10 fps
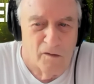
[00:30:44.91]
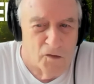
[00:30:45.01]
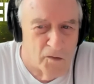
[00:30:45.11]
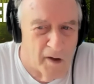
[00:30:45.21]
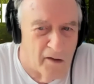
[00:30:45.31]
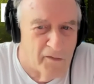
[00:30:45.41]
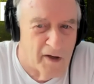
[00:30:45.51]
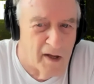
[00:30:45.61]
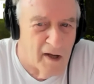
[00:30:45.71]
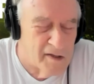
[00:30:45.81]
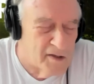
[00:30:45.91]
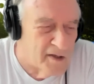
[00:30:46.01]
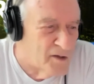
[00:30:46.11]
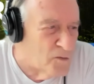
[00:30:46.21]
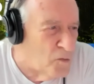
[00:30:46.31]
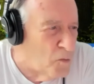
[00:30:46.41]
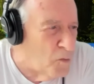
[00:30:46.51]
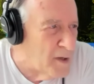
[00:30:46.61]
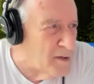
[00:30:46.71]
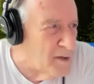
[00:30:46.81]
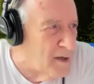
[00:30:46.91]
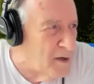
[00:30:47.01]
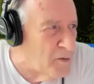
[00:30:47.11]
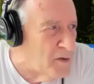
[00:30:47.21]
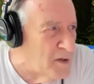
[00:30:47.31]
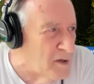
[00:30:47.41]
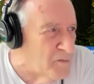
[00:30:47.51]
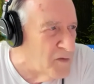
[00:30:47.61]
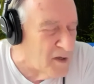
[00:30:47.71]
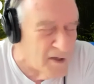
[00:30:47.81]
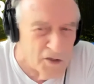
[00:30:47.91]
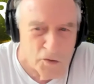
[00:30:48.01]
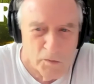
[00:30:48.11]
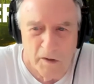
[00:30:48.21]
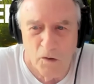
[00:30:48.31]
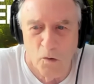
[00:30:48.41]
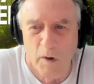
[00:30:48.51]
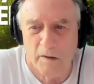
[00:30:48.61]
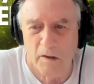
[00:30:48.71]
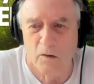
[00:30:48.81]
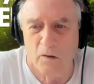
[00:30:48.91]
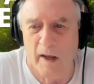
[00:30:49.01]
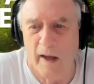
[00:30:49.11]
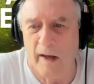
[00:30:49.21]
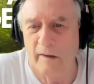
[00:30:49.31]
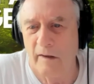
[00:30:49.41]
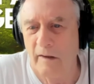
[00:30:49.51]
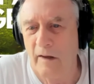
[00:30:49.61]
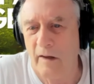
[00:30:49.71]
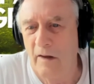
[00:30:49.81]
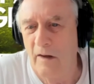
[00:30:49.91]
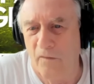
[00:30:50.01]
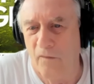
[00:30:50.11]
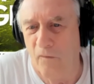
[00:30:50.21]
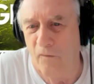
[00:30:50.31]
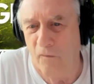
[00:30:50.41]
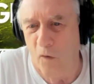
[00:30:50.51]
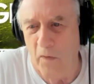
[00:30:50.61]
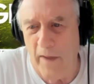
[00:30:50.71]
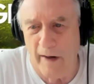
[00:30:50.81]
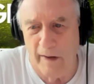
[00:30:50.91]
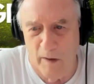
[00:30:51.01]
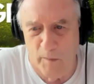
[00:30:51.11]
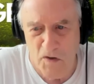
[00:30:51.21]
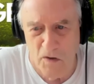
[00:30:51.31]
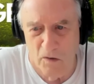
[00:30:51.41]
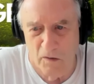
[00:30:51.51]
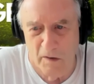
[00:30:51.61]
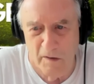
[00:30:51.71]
Do you have any idea what area of the country you'll want to look at for that episode?